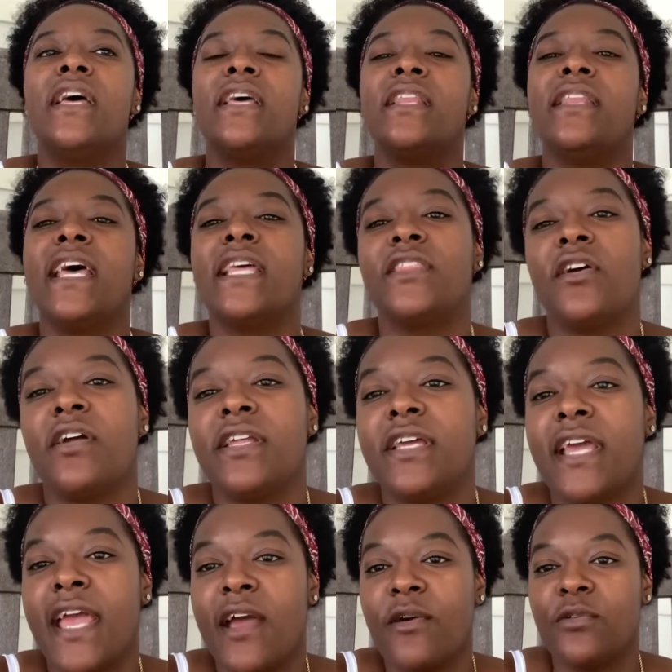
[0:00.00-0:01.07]
net 30
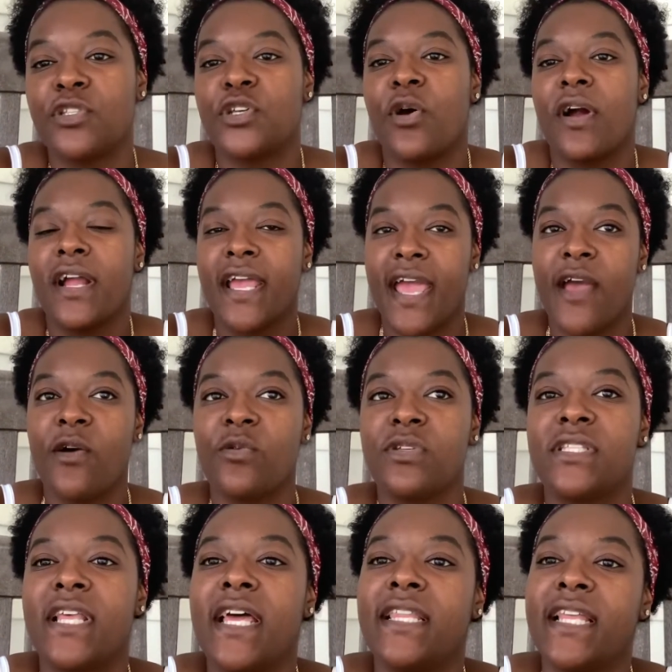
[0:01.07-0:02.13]
accounts are accounts
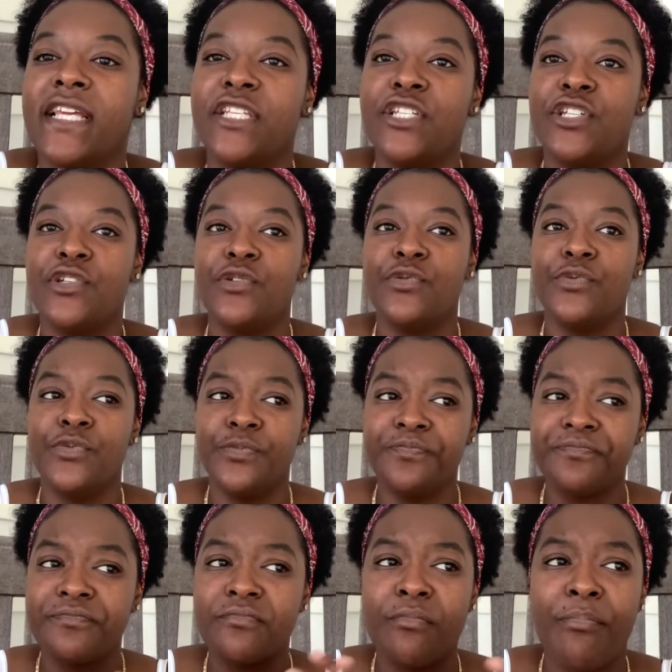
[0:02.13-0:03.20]
that let you
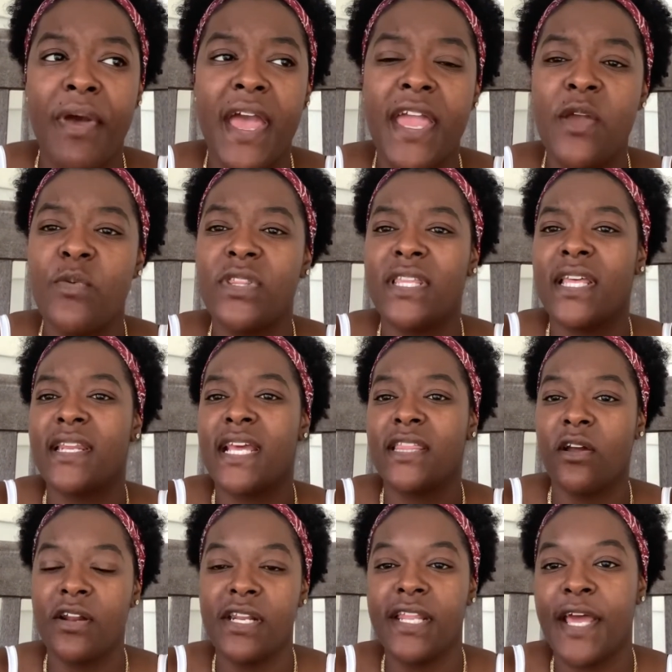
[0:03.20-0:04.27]
pay within a
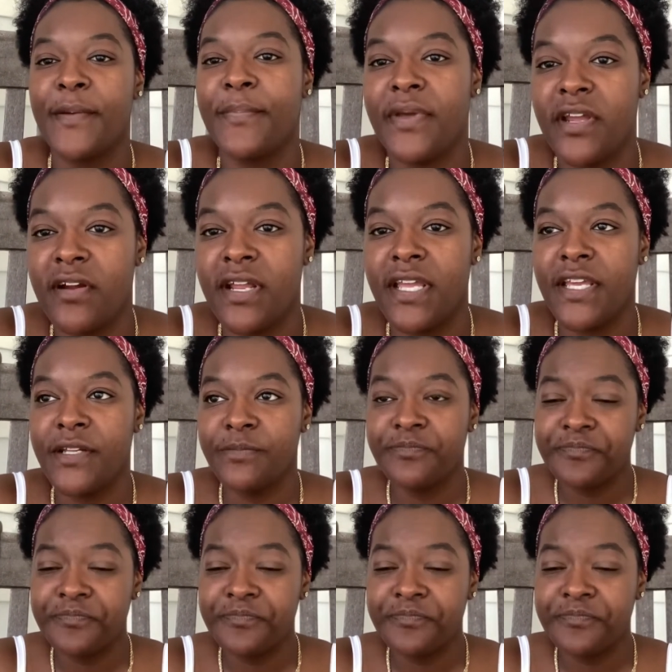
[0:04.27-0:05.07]
30-day period